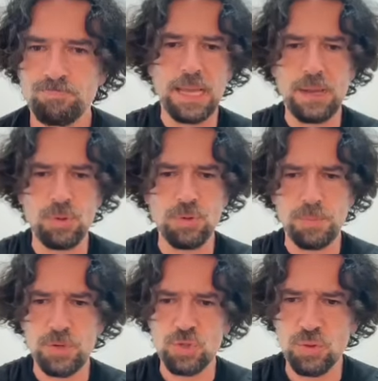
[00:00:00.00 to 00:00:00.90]
I want to
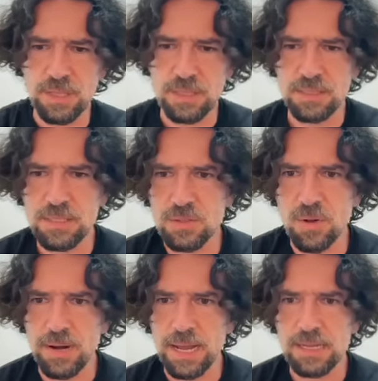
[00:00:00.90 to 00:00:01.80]
be sure that this is
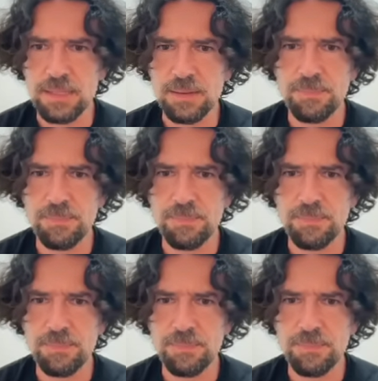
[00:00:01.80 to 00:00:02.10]
correct.